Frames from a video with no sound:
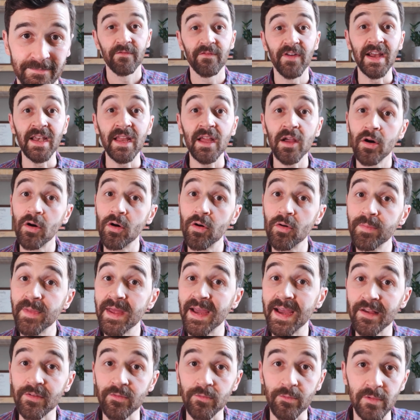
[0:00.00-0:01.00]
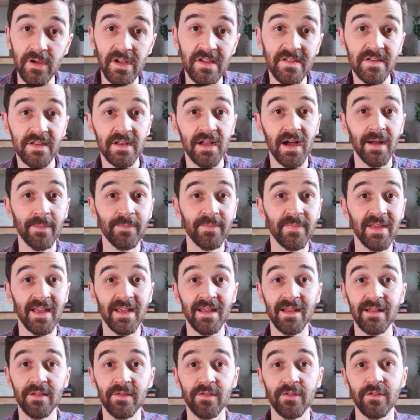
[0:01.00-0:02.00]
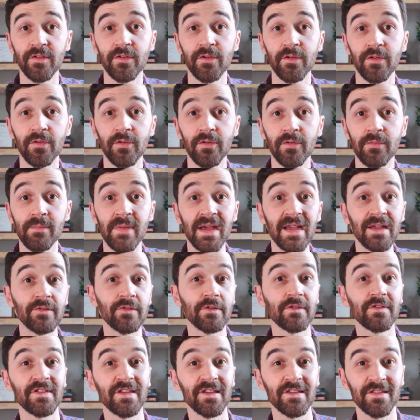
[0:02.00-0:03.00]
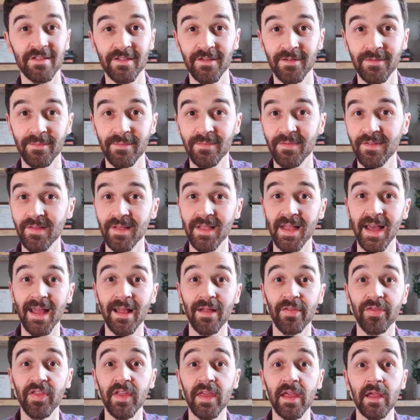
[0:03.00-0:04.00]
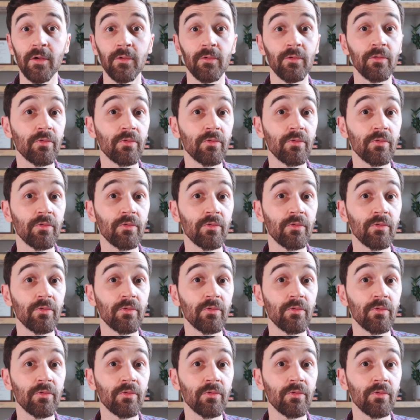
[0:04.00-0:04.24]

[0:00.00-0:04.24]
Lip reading: Finding a home that has recent updates to major systems like the